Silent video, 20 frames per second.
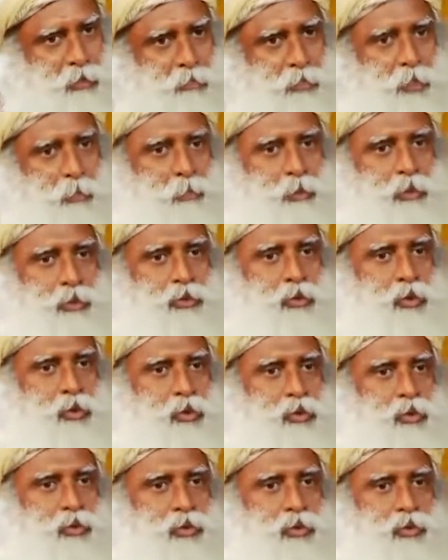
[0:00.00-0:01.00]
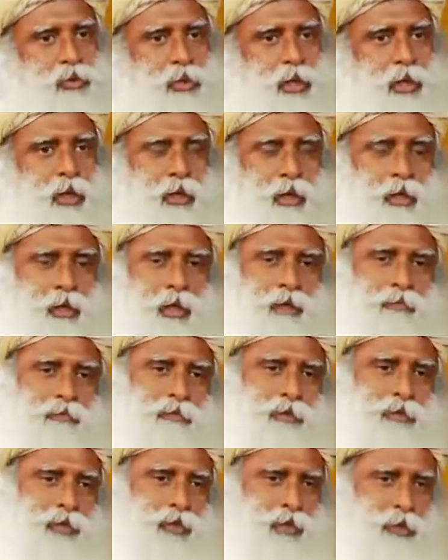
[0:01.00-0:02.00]
People told you,
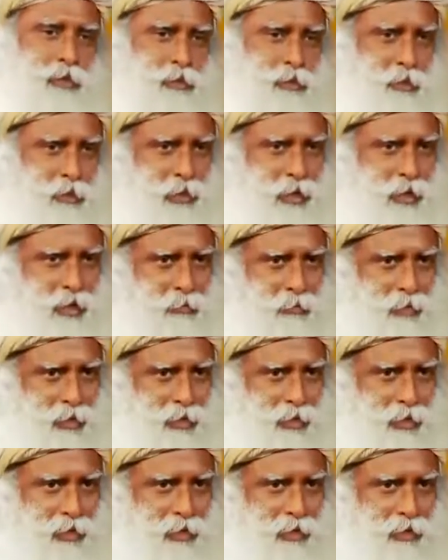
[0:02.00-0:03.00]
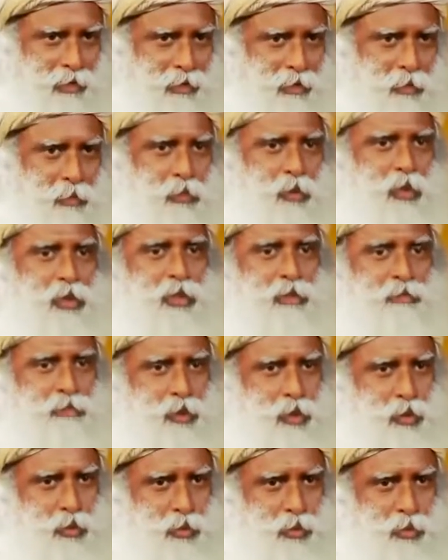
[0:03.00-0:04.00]
everything is your karma,
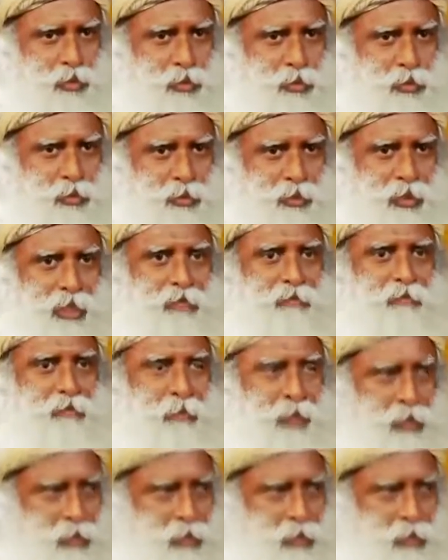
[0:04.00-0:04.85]
whatever you do, there will